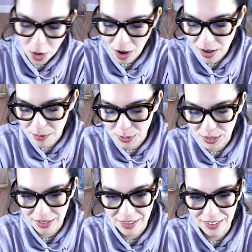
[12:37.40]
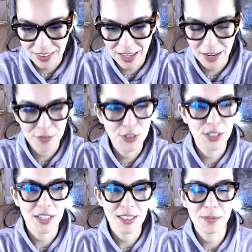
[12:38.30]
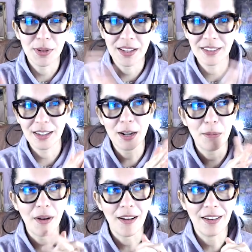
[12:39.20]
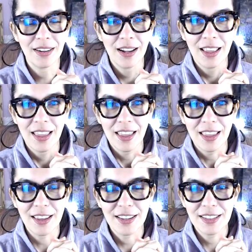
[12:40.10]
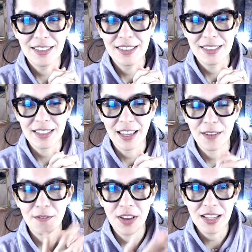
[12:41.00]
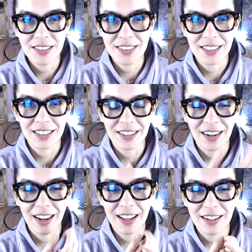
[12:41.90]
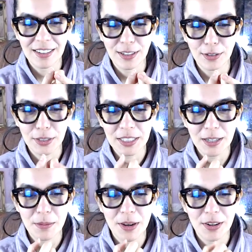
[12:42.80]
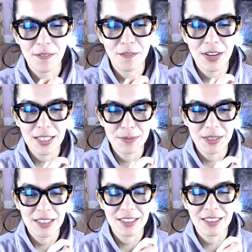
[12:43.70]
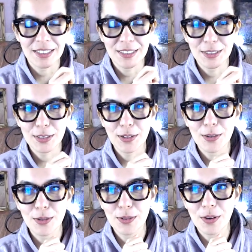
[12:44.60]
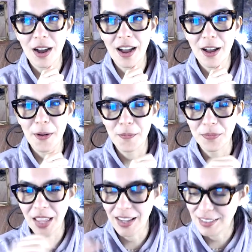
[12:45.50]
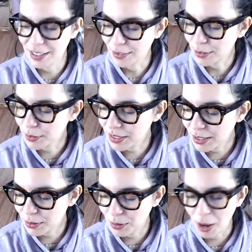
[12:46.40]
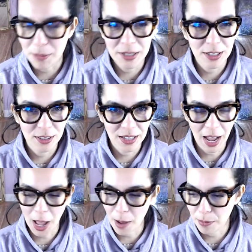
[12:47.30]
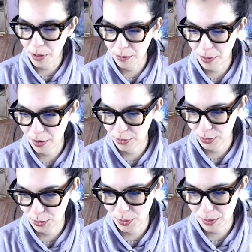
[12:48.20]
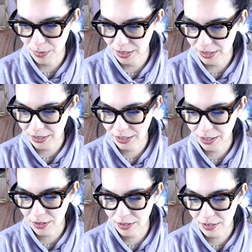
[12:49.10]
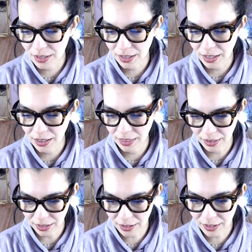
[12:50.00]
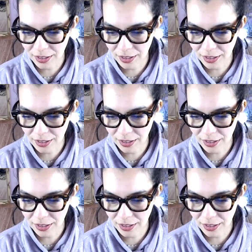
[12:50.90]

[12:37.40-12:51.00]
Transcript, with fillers: hobby that I've just picked up on is investing and learning about investments. So um, I downloaded the Robinhood app about three months ago, I think.